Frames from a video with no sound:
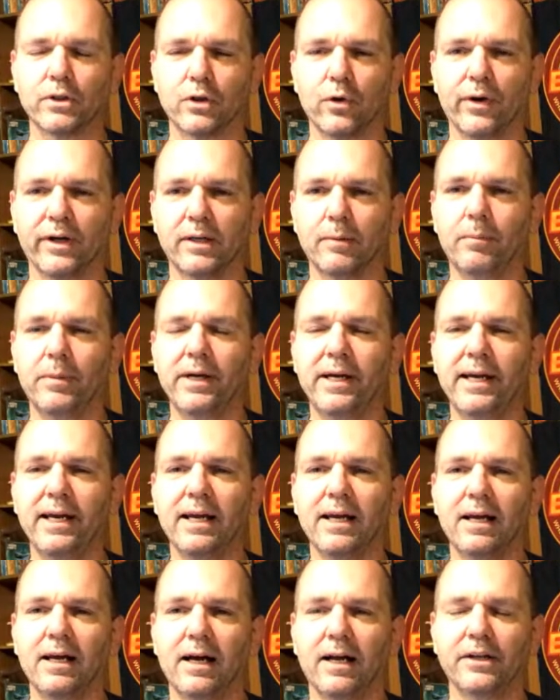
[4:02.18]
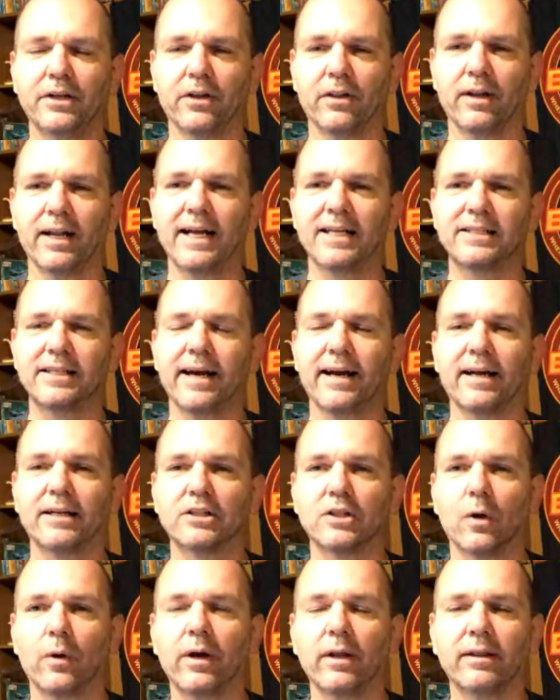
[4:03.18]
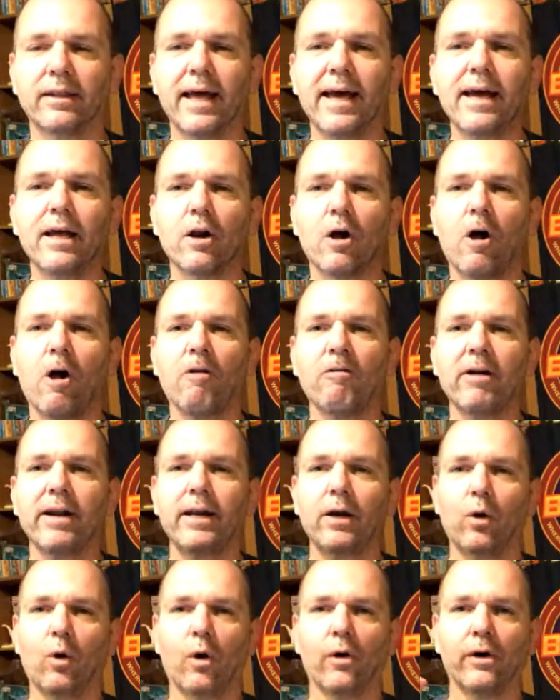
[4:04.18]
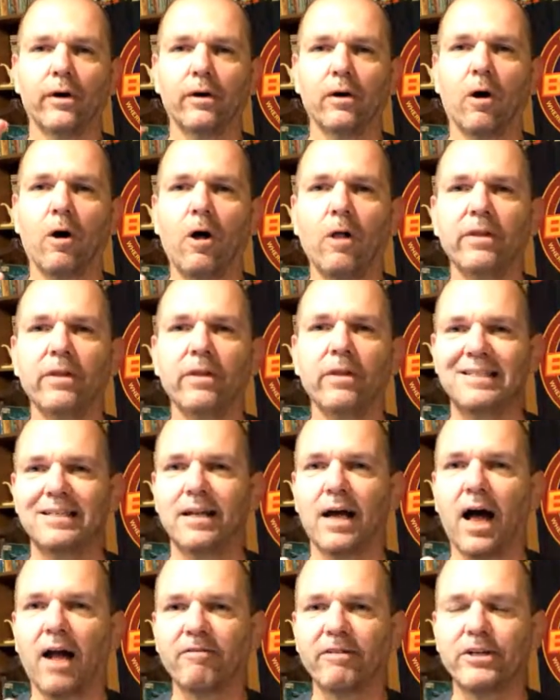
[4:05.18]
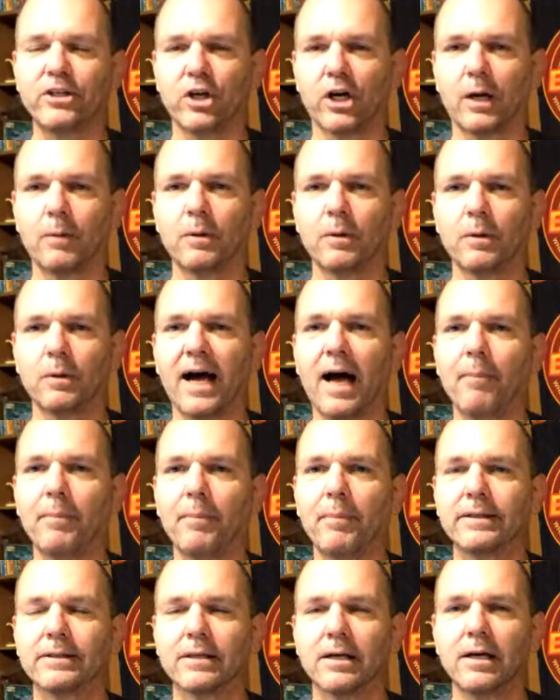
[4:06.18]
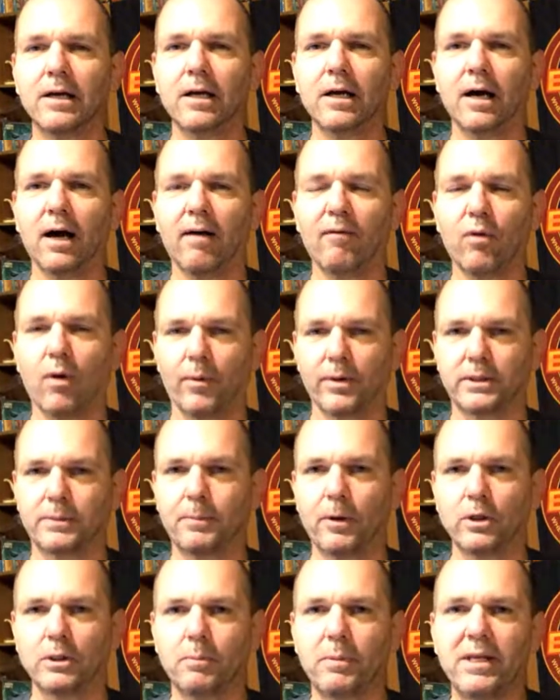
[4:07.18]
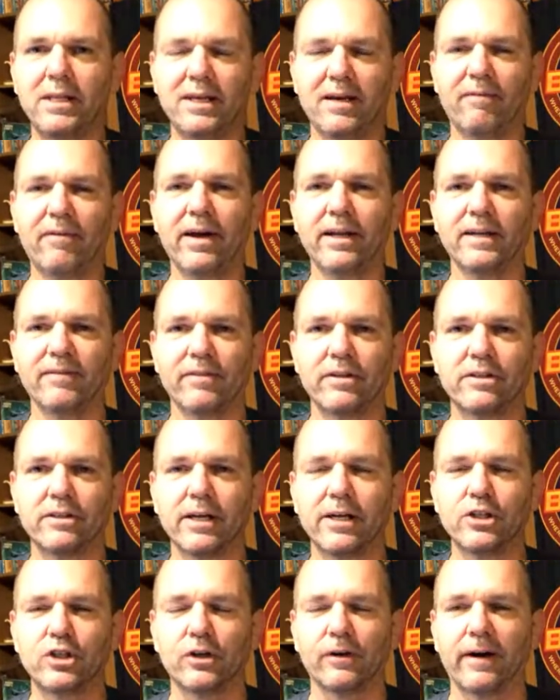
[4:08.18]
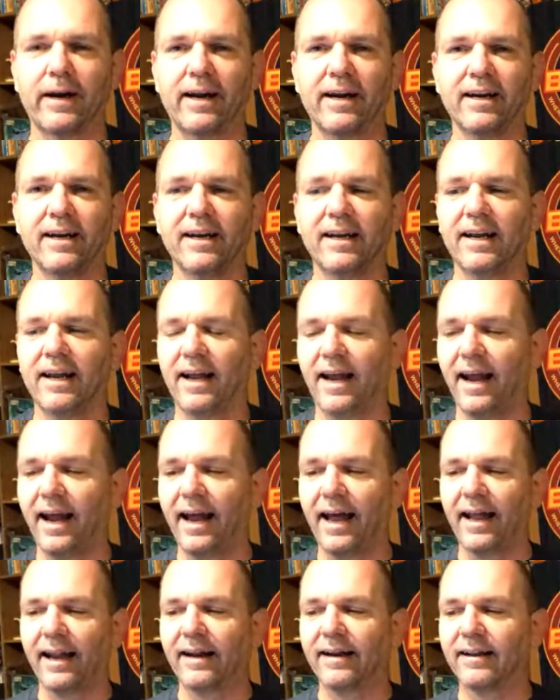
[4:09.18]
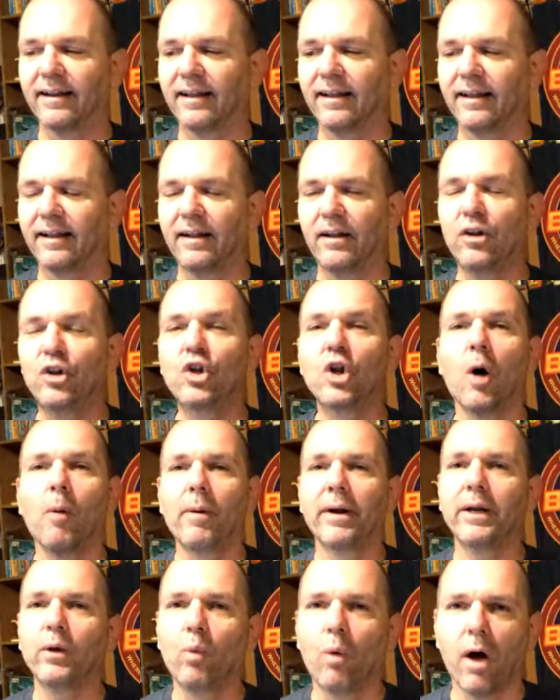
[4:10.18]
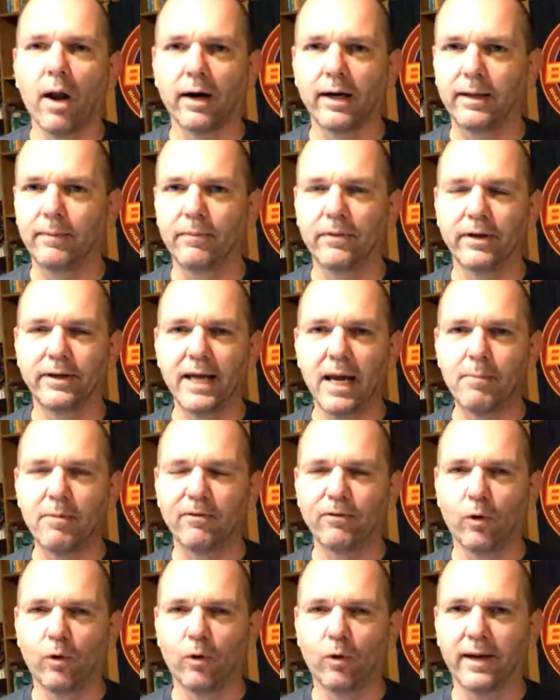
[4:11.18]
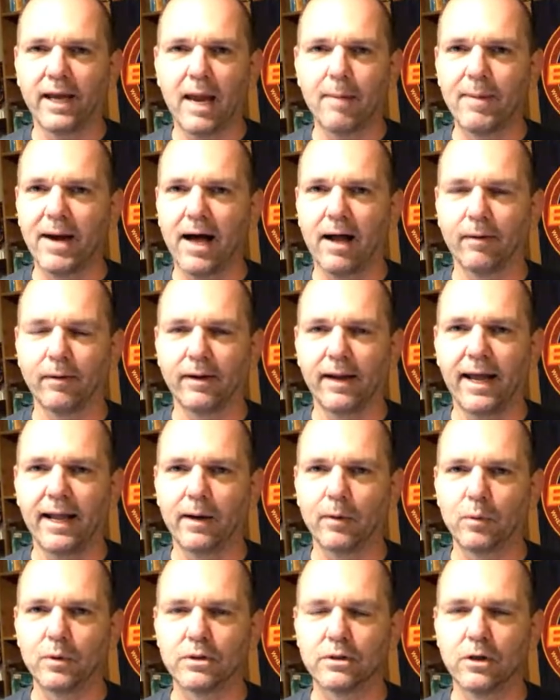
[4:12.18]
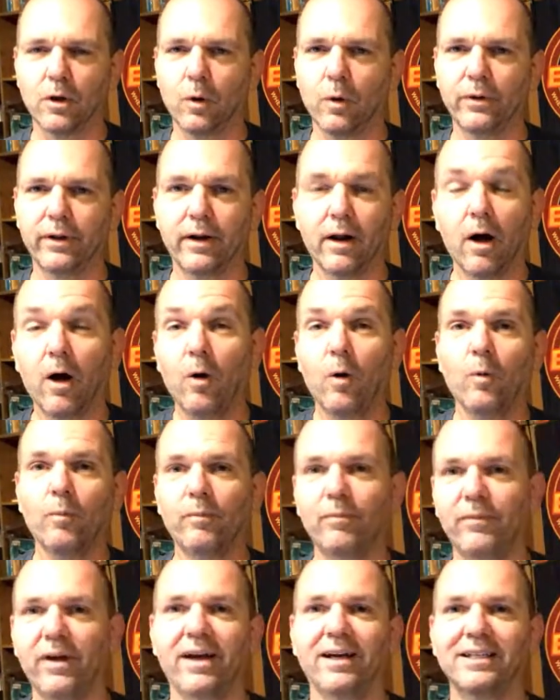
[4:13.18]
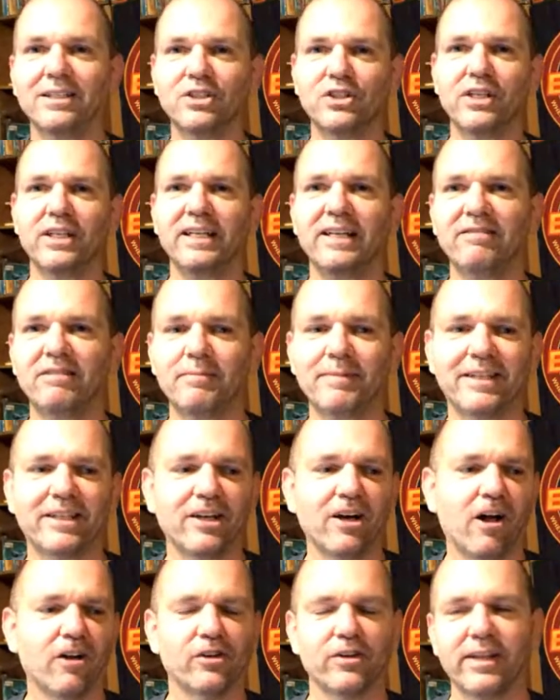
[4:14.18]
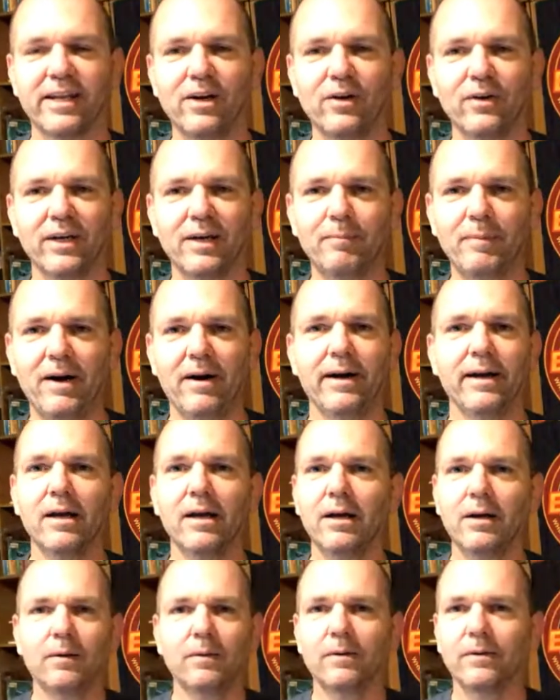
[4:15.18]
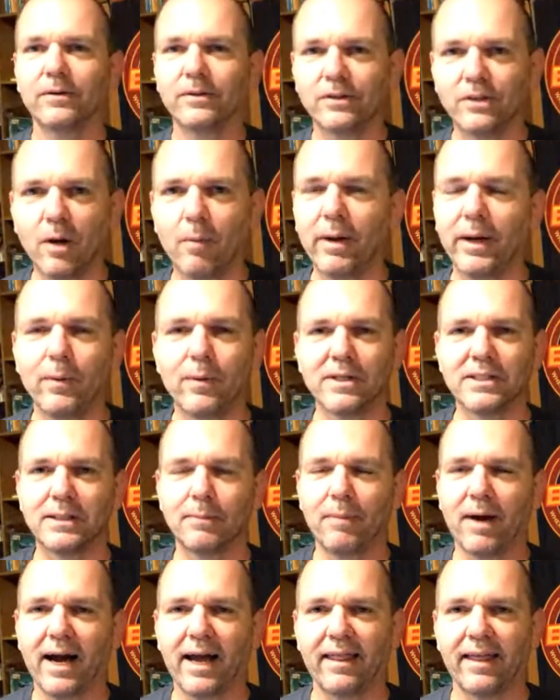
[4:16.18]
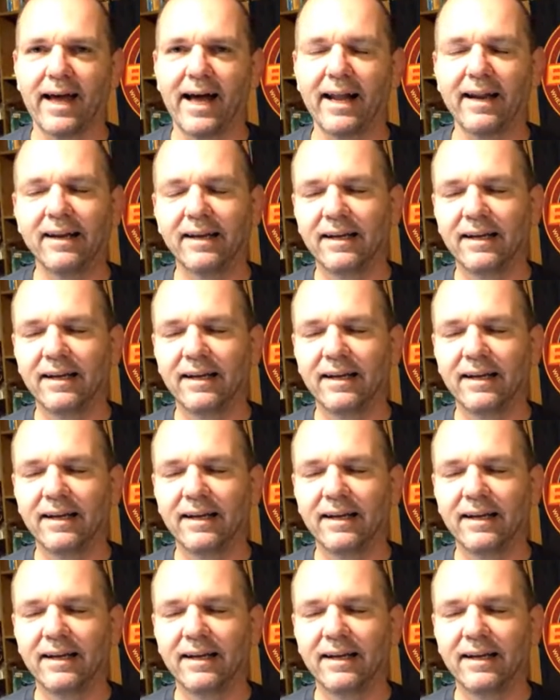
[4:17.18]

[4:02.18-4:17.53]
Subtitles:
was going to be until the last second. So they had already ordered all these non-returnable copies of what was supposed to be the event of the century. And nobody wanted them the day before it came out. And it was told that, she leaves him at the altar. They don't get married. Nobody wants to buy that.